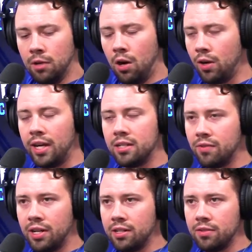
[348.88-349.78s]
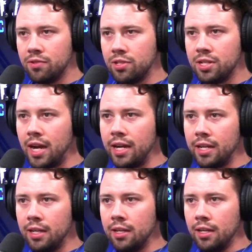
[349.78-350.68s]
all kinds of areas of
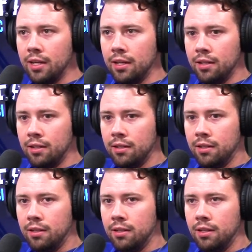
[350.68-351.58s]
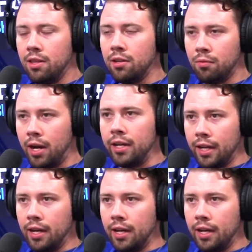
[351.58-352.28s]
society than right